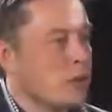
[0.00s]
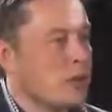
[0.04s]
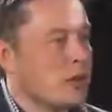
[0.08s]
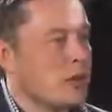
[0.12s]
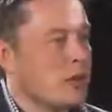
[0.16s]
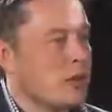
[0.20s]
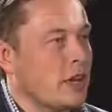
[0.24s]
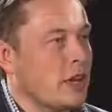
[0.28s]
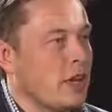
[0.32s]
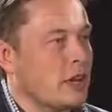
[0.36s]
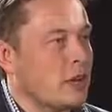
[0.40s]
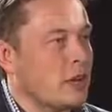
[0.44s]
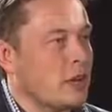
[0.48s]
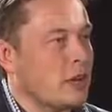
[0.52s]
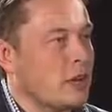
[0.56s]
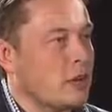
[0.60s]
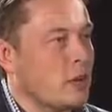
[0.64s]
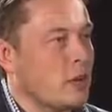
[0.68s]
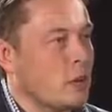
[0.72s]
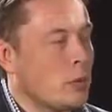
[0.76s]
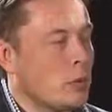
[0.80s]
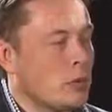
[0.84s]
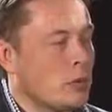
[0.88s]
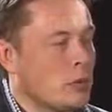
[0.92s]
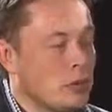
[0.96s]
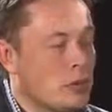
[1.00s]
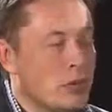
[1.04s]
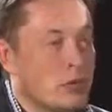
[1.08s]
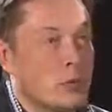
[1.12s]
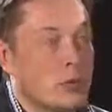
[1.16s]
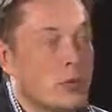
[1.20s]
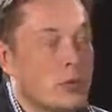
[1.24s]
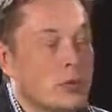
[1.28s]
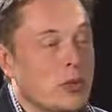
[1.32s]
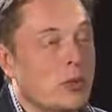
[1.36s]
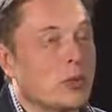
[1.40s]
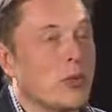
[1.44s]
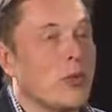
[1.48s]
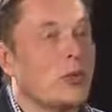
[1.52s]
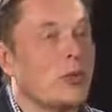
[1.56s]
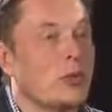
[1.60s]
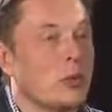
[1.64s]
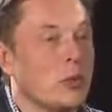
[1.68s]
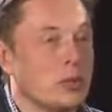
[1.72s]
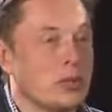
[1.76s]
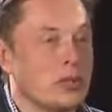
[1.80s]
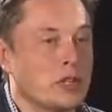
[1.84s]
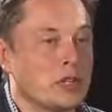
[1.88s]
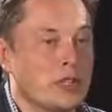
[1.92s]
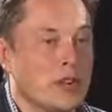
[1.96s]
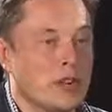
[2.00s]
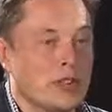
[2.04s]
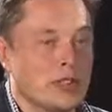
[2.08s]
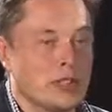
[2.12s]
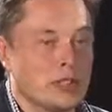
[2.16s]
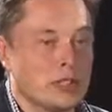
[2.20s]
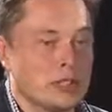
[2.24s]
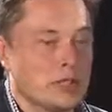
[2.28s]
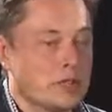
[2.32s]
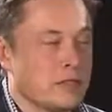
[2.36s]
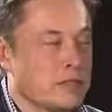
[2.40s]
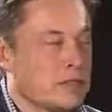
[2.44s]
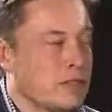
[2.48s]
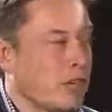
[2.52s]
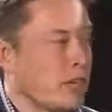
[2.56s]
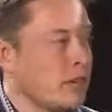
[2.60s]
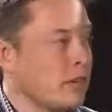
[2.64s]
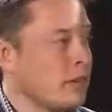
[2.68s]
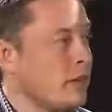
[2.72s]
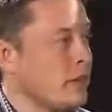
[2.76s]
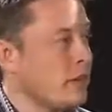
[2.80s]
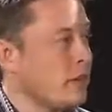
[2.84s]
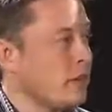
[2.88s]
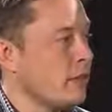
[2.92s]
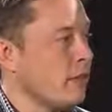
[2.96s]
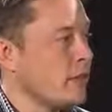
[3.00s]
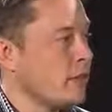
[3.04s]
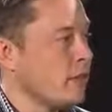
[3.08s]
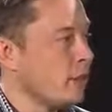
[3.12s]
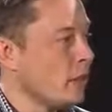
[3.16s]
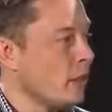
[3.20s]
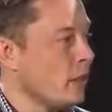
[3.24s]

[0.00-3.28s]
with all all-wheel drive systems out there,